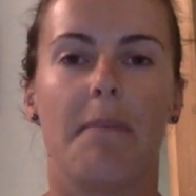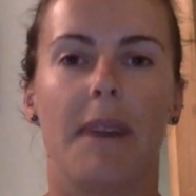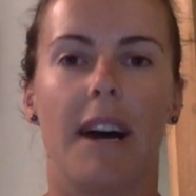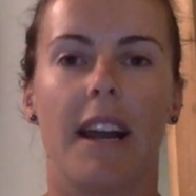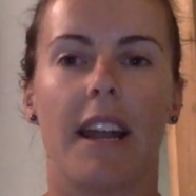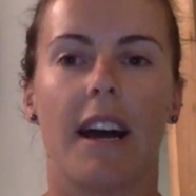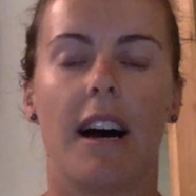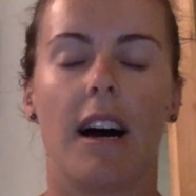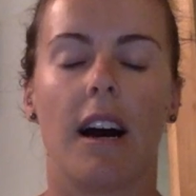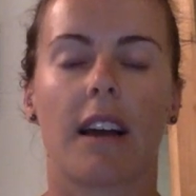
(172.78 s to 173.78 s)
But
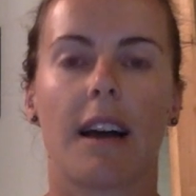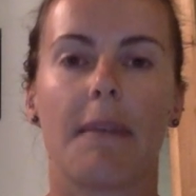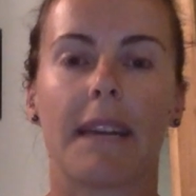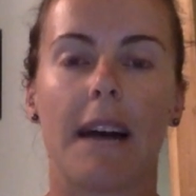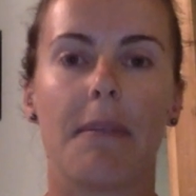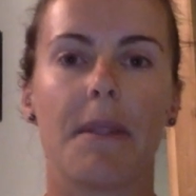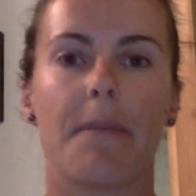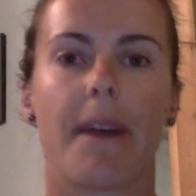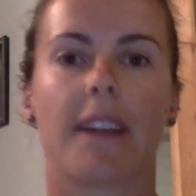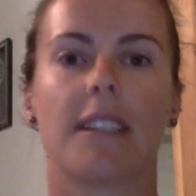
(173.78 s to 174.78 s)
uh, coming up in the
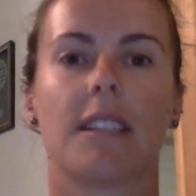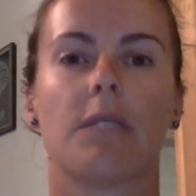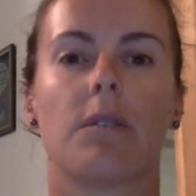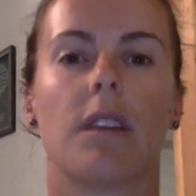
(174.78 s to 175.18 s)
practice,